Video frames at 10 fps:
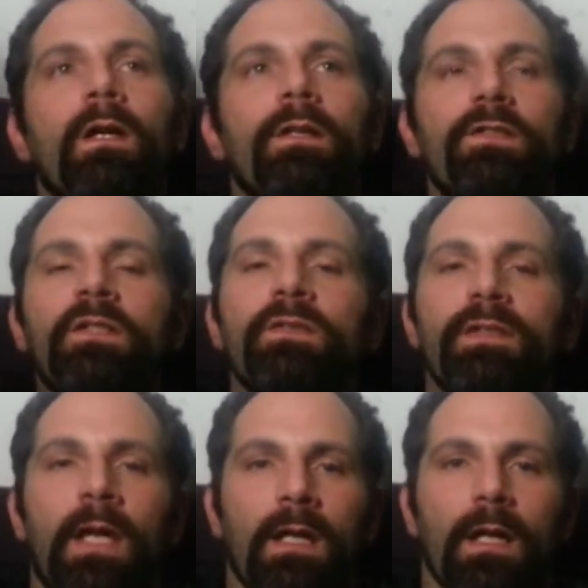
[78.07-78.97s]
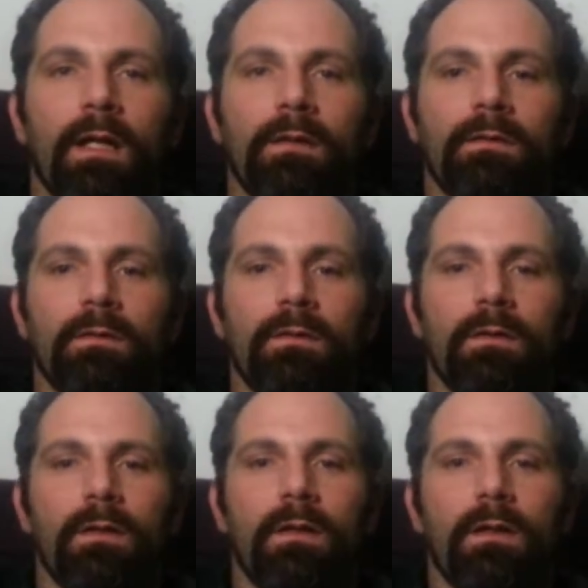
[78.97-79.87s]
The geosatellite
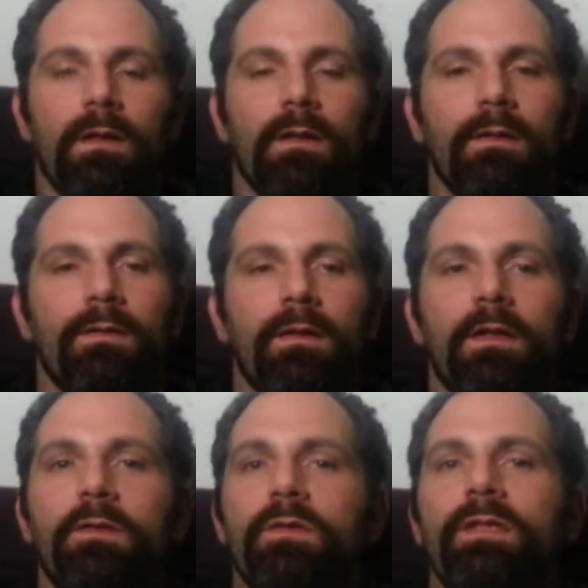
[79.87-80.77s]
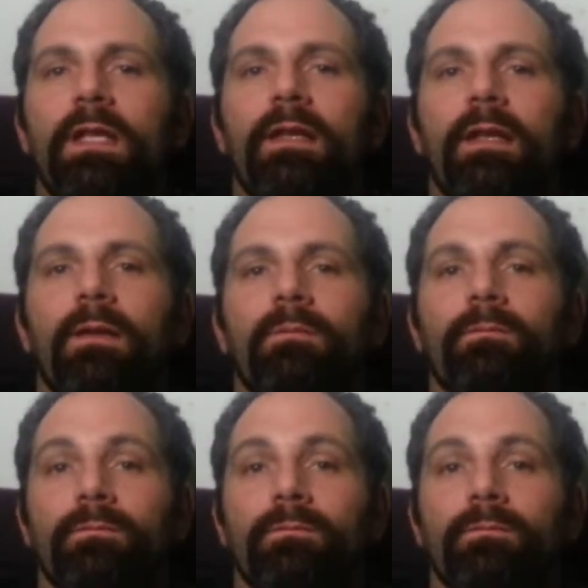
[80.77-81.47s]
is an interesting thing